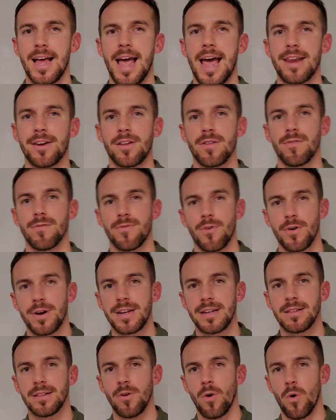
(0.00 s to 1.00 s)
and
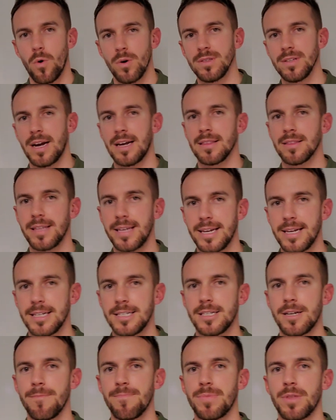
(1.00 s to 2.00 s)
converting online
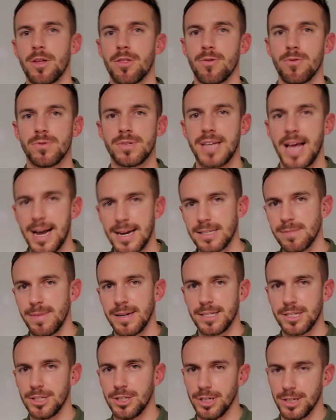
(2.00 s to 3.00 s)
leads through text
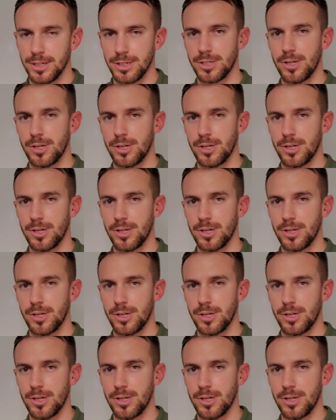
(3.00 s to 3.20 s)
messaging.